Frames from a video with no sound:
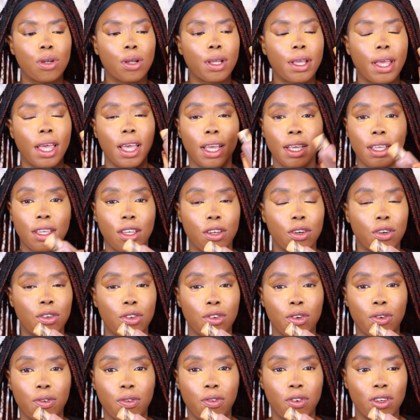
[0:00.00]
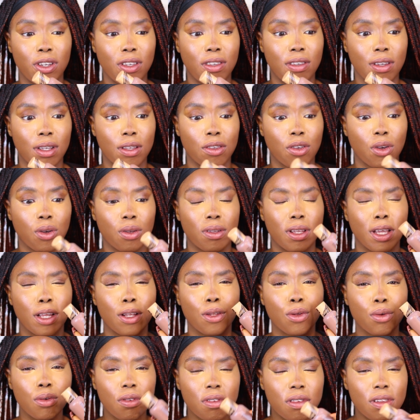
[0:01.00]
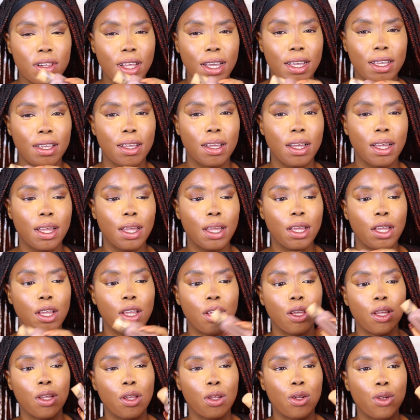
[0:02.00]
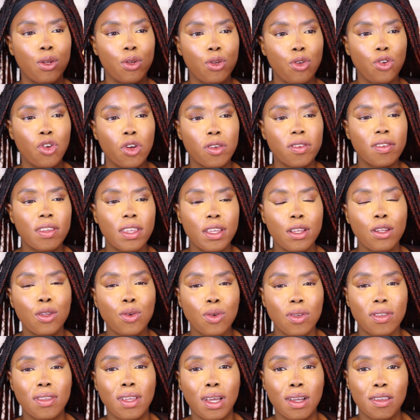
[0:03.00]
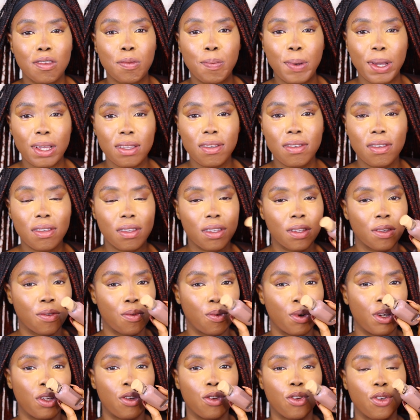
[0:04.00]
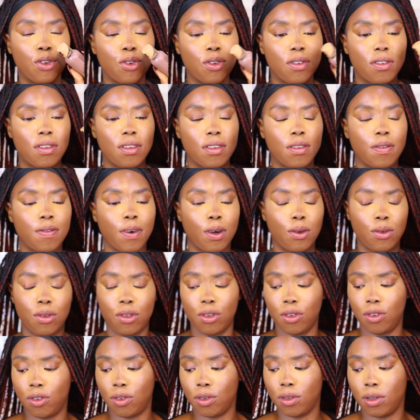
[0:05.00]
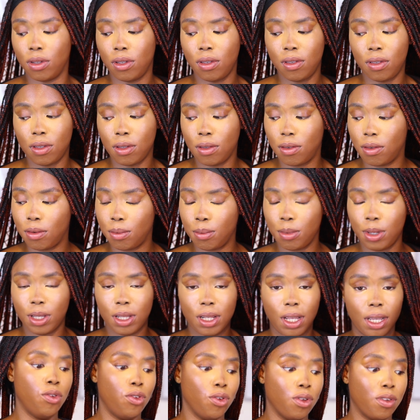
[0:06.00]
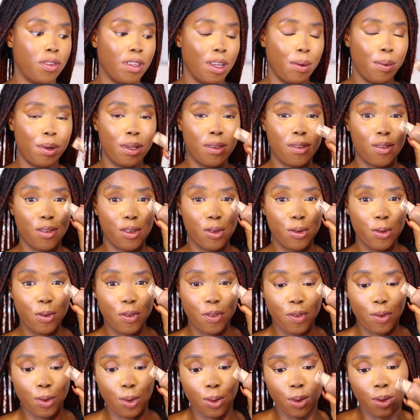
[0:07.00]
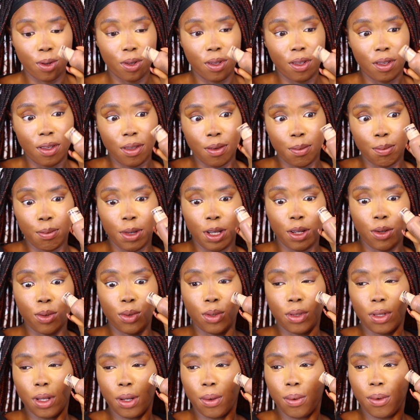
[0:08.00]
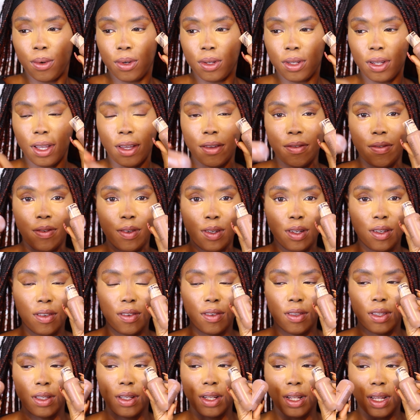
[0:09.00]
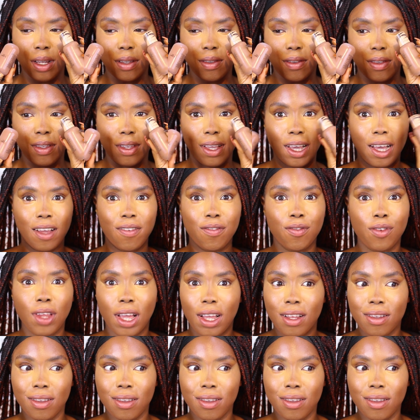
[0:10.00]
look cakey on your face at all, that looks like your skin looks expensive when you use this foundation, listen to me, no jokes, I went to look for my older one. I finished it last year.